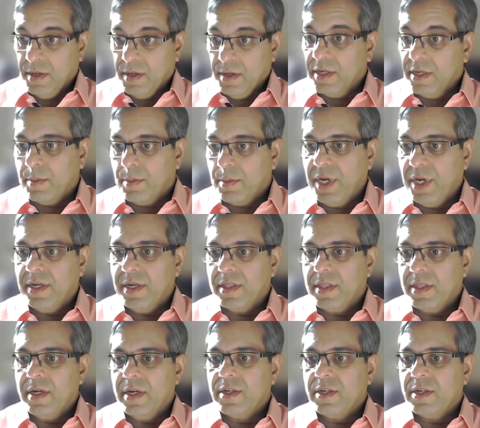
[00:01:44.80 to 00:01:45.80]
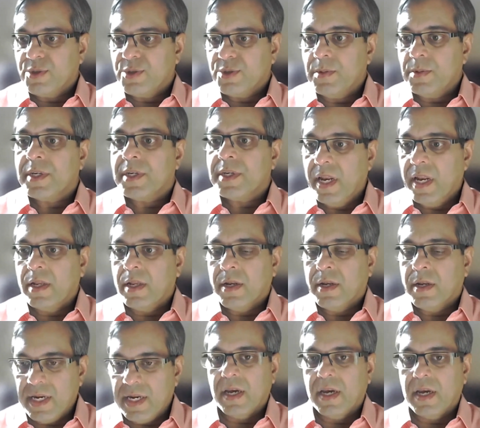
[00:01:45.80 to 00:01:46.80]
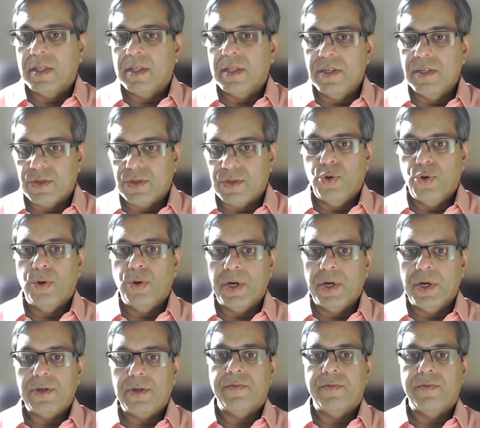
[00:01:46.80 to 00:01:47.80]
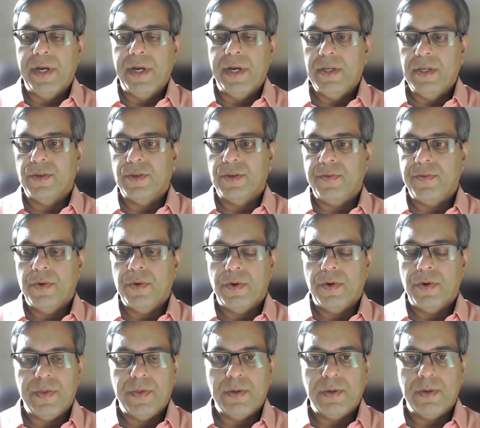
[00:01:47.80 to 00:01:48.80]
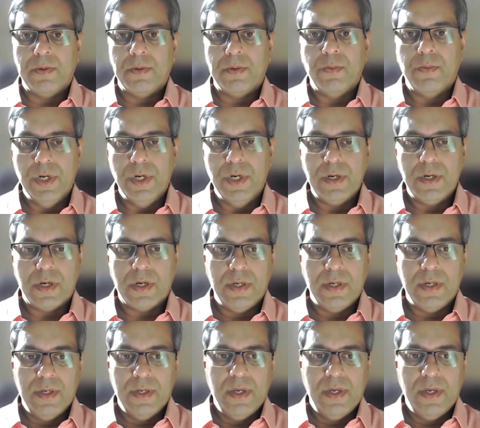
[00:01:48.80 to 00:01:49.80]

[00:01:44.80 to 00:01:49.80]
disseminating that, letting others know about the findings of that work,